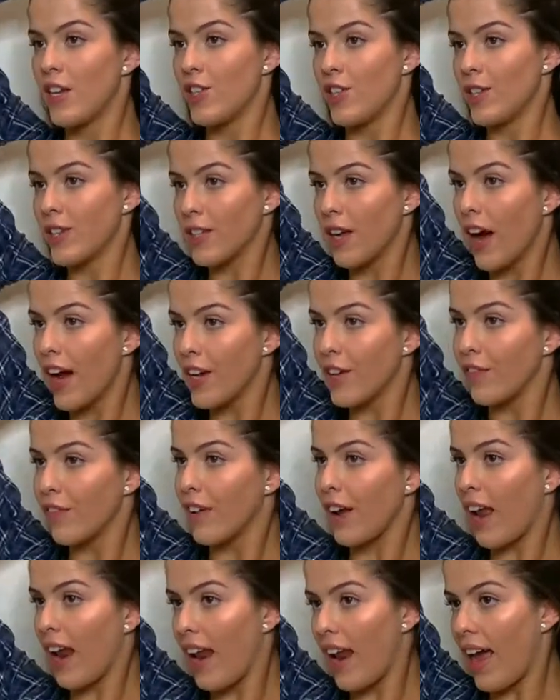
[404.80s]
just kind of
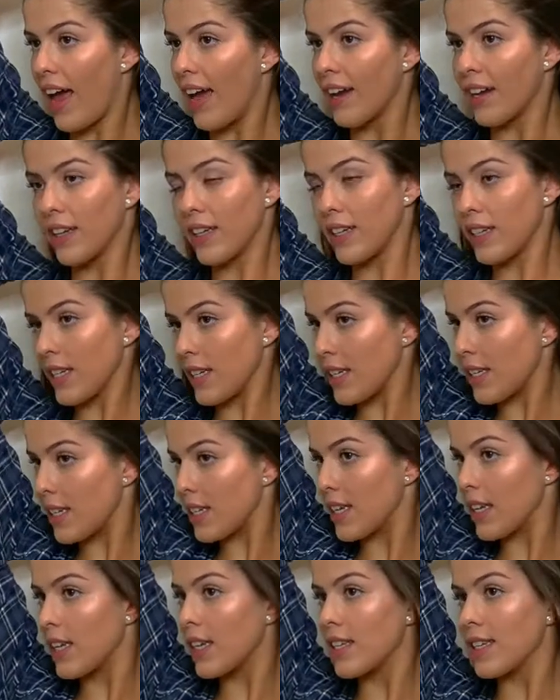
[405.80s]
collect
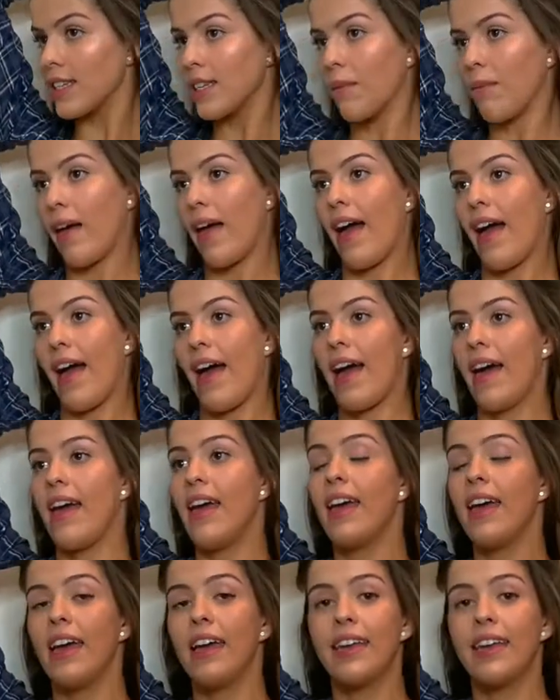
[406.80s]
some hair.